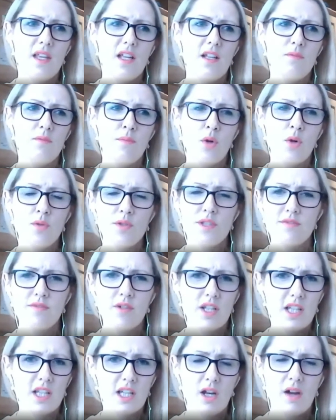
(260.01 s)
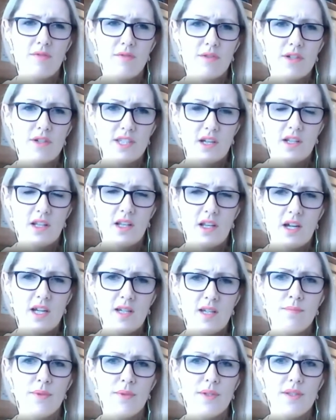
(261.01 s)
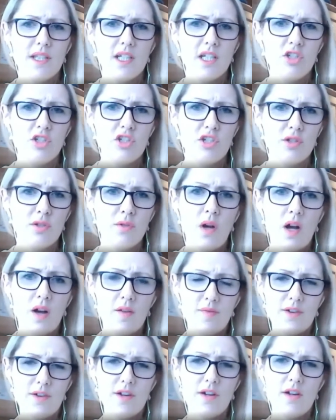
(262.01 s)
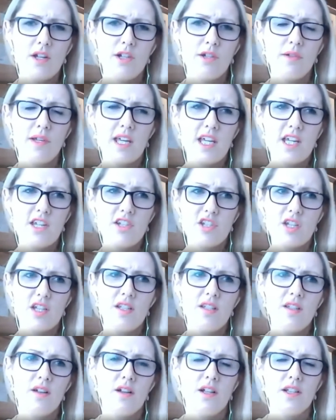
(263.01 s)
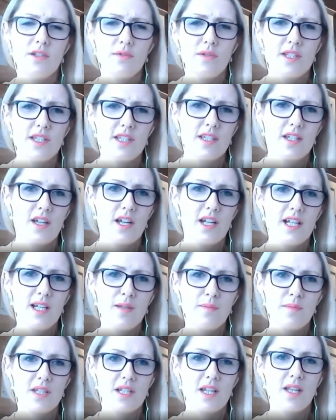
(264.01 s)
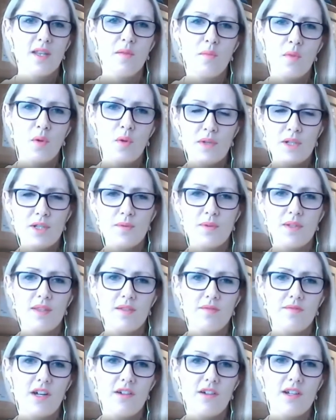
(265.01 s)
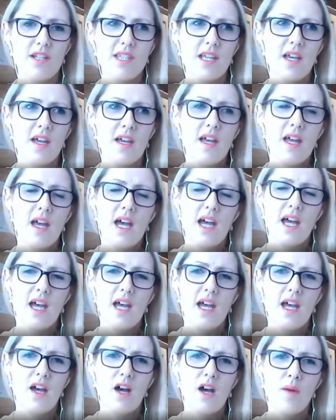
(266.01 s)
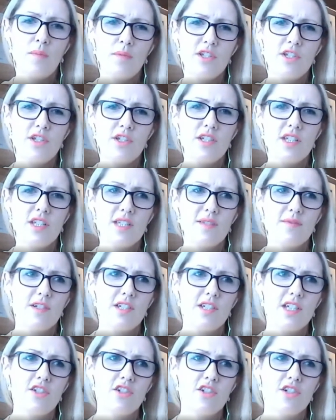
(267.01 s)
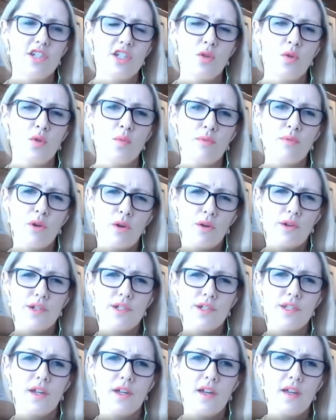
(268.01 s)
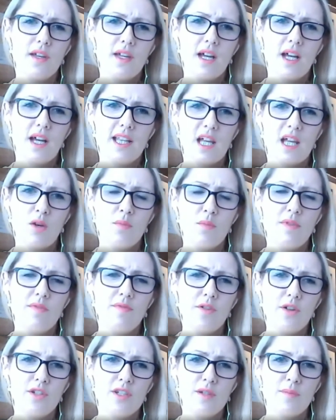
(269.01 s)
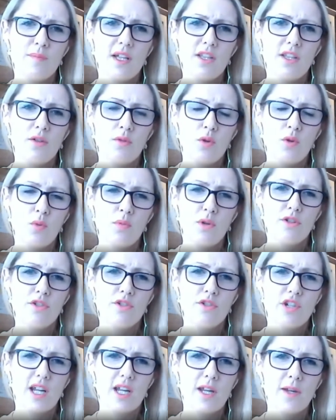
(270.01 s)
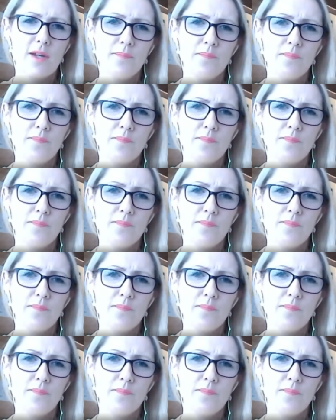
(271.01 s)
Most of what they offer is online, but they do offer on occasion, although it's kind of limited at the moment with the virus, opportunities for teachers to go abroad, and that would be funded by the home country.